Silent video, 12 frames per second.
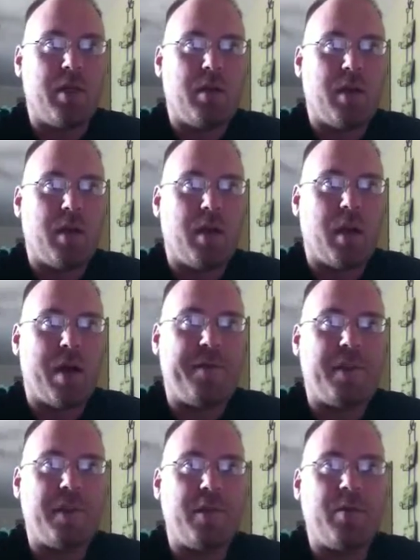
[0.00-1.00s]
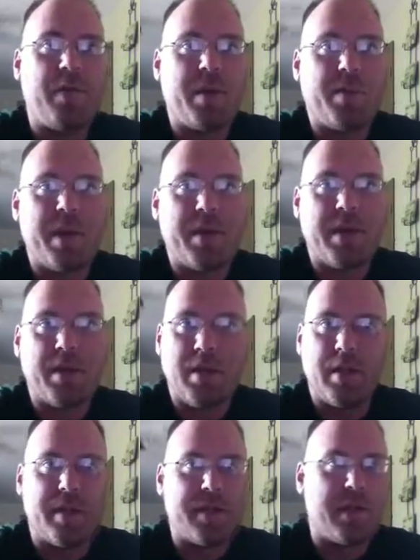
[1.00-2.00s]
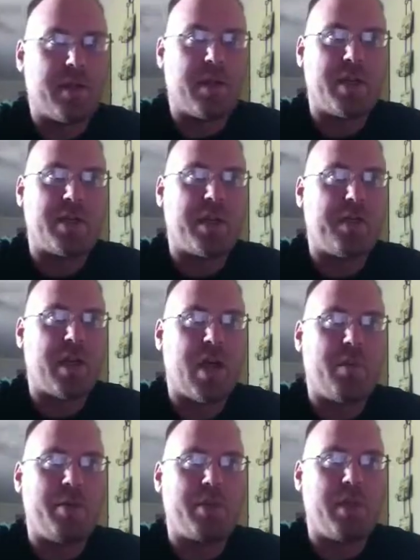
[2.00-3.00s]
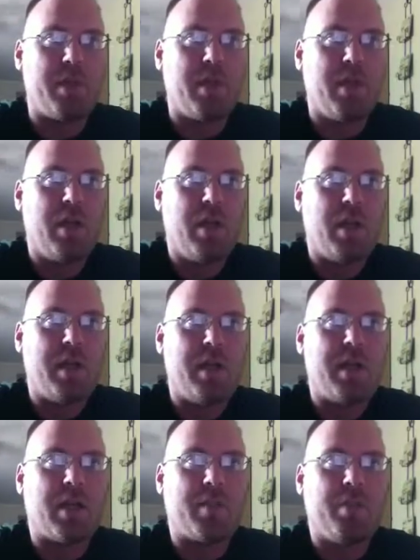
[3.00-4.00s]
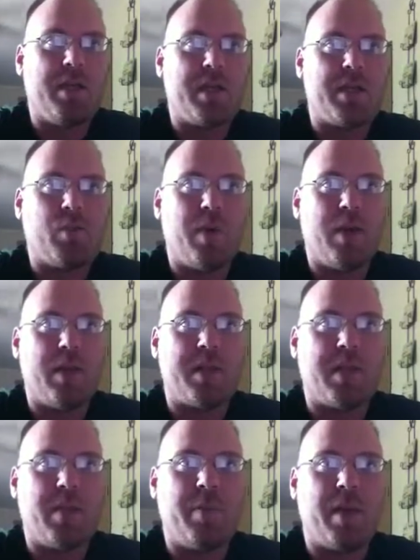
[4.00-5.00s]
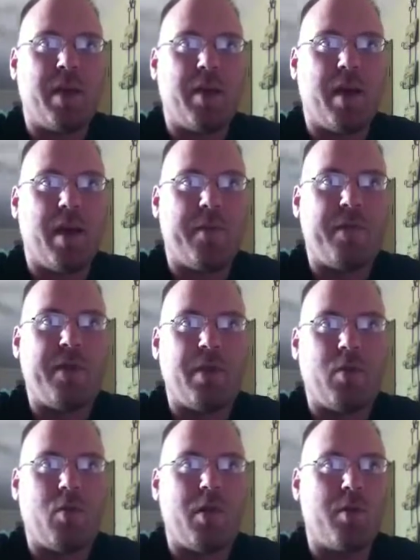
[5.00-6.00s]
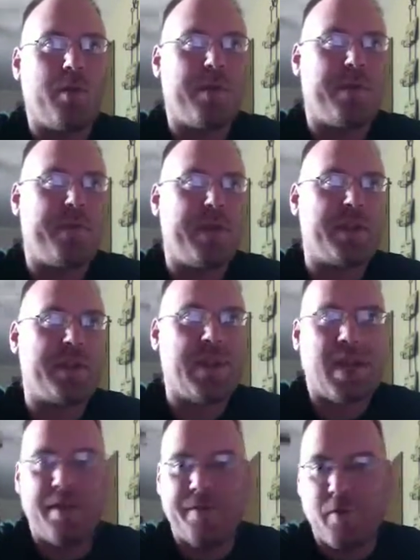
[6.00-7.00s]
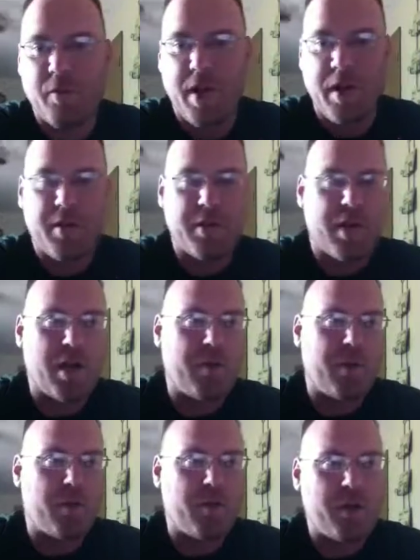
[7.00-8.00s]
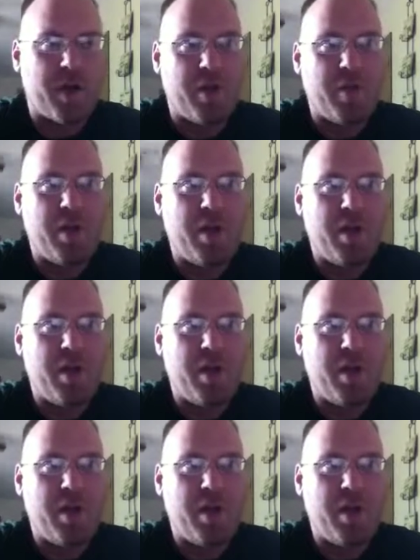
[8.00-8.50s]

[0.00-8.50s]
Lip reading: I've continued to make my daily lists and things I've accomplished and need to complete, as well as keeping everything in order with the fancy iPhone calendar I wrote down.